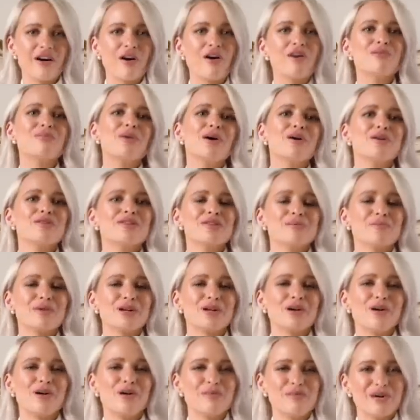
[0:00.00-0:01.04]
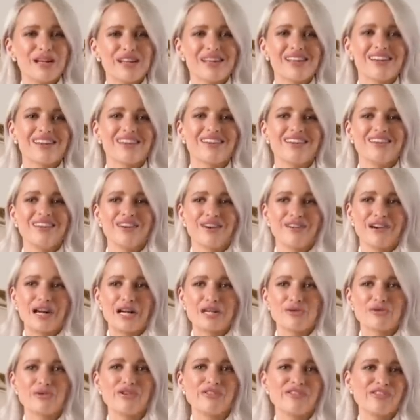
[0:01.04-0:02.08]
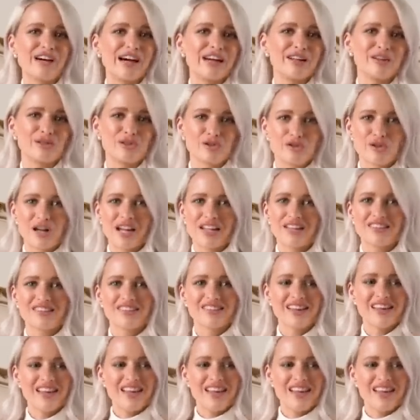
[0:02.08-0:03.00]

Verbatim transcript: almost becoming your actual final dress.